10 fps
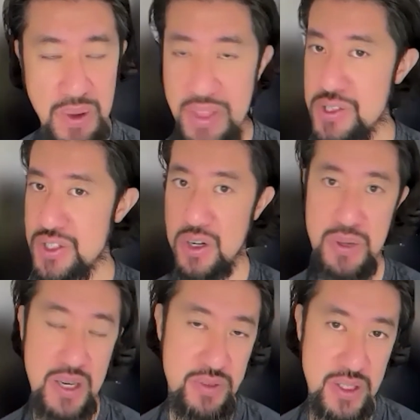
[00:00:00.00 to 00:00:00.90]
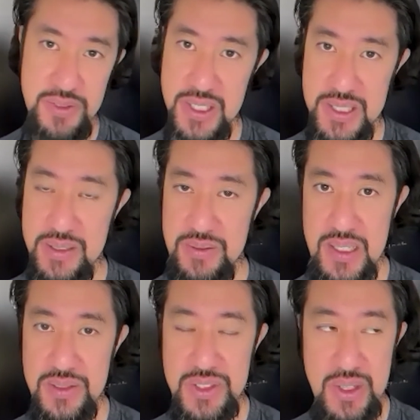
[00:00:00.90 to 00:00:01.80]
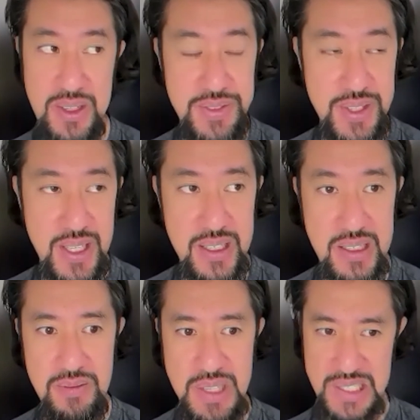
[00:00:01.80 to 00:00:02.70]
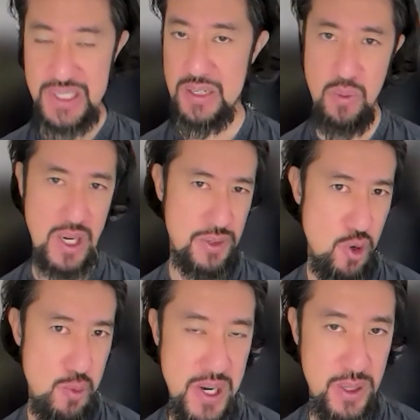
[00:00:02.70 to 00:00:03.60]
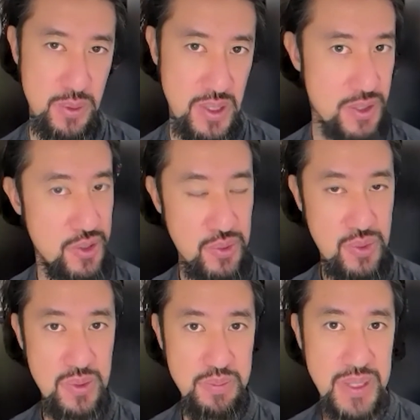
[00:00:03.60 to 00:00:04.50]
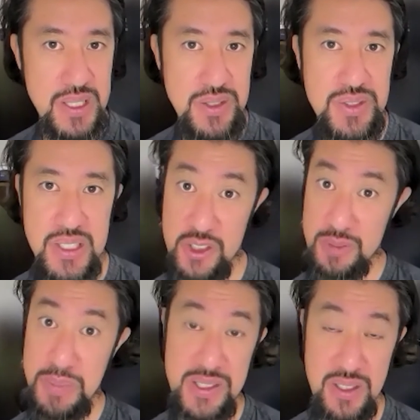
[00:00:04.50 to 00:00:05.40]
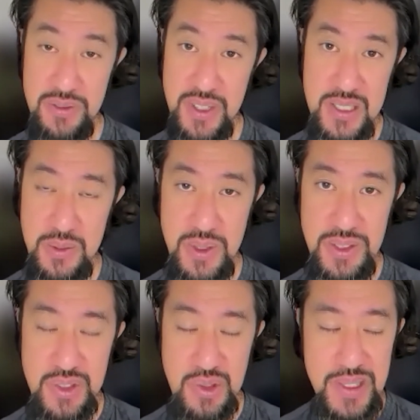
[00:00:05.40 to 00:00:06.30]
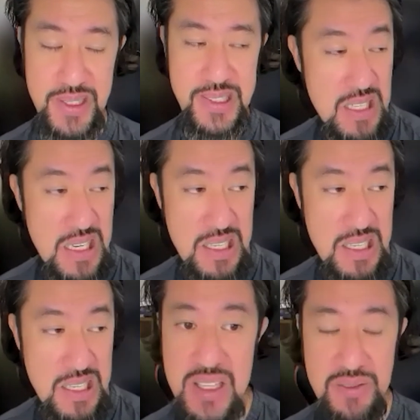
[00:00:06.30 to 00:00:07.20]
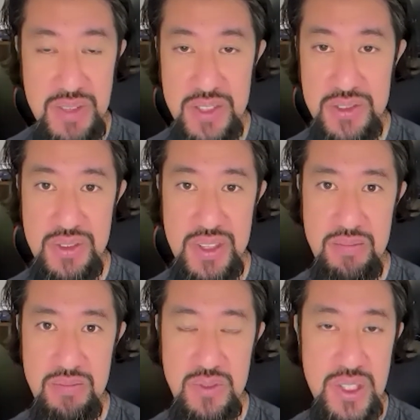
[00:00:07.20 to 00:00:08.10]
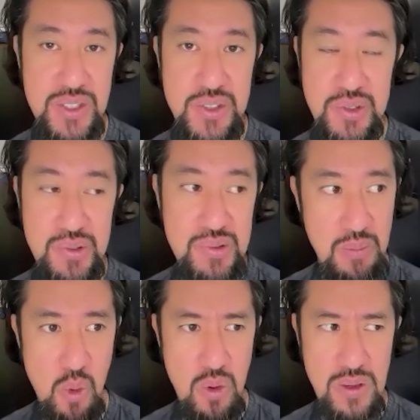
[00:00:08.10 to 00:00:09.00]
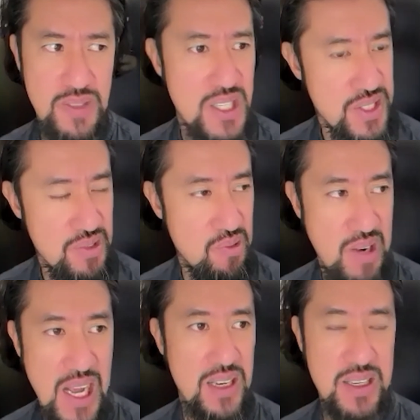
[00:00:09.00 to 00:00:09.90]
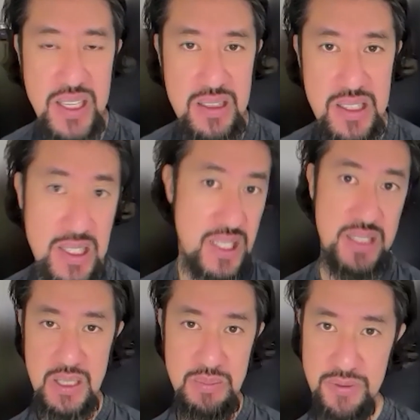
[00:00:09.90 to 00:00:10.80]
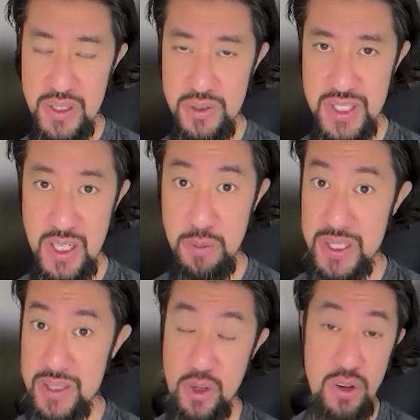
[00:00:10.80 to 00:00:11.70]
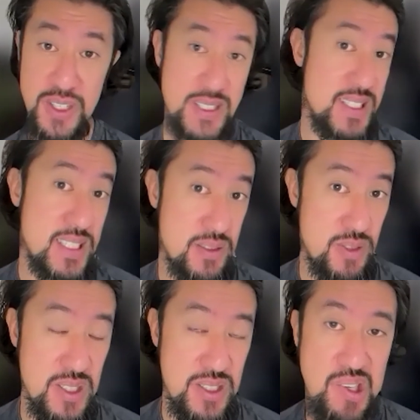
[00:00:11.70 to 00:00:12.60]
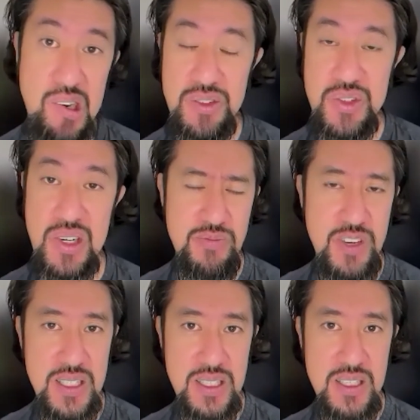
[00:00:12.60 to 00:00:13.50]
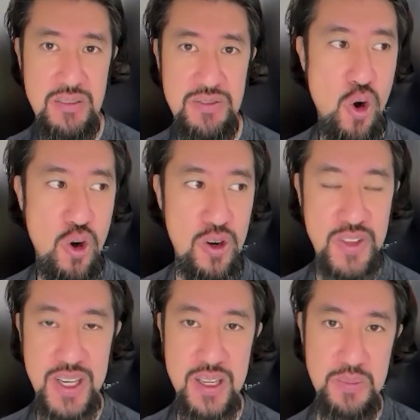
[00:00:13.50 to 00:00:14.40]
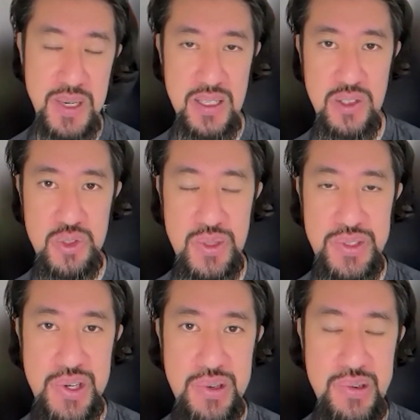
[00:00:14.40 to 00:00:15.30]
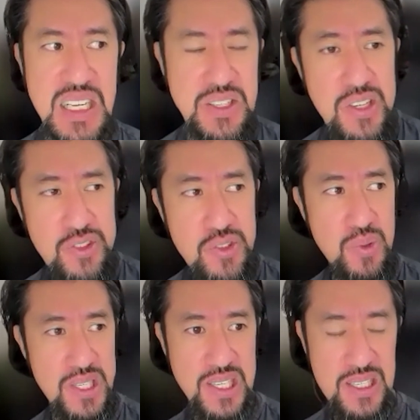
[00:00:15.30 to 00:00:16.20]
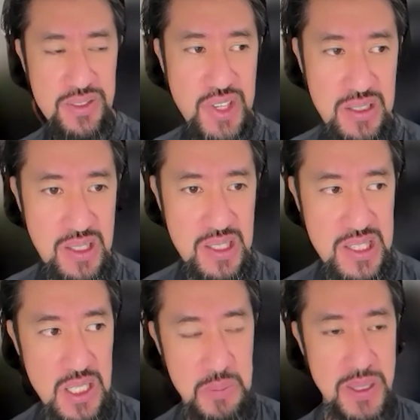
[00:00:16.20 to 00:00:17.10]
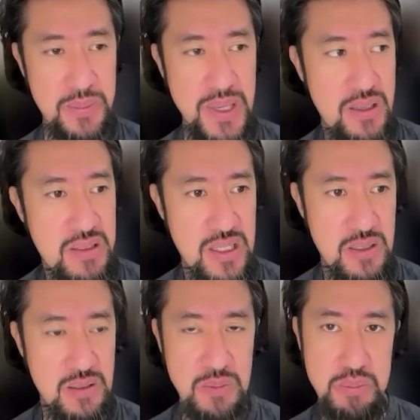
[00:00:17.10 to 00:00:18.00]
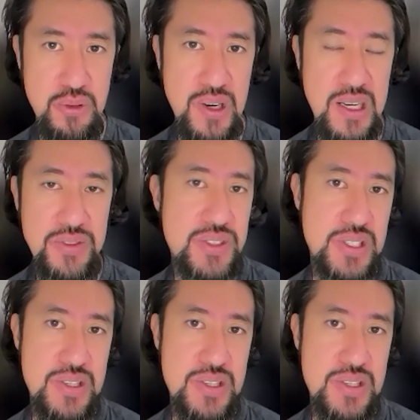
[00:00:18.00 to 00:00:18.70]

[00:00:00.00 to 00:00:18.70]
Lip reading: this is all privately funded, right? So I think that's kind of why nobody really knew, because he just basically funded it with his own money. I don't know of any investor that really knew or invested or had an inkling. Again, my friend who's an LP in the old fund, he didn't really know. So I find it kind of hard that anybody else would know. I do want to kind of talk a little bit about kind of the privacy